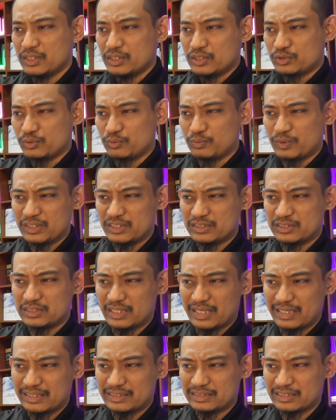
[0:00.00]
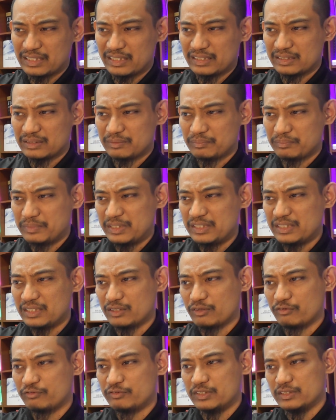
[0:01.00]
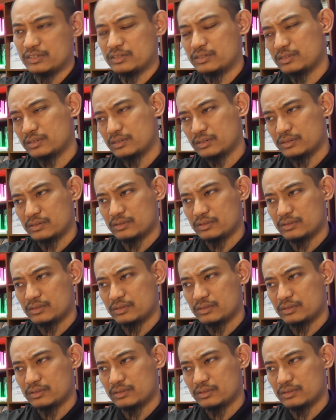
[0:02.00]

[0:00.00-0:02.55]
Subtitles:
So what is the exact meaning of this?